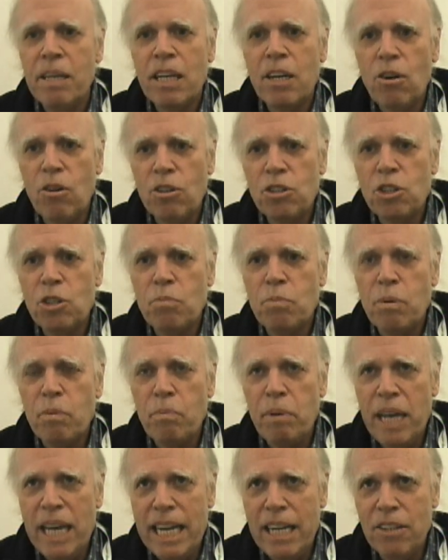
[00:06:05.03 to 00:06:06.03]
It also
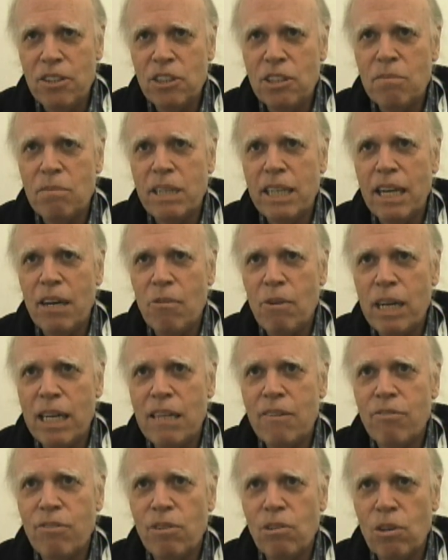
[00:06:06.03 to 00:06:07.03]
prepares them to get
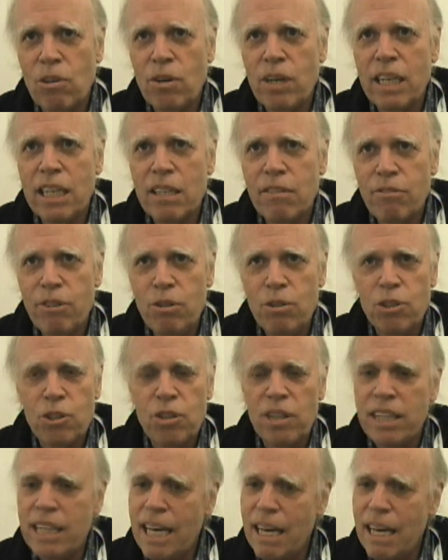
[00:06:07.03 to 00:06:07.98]
ready for learning in the future.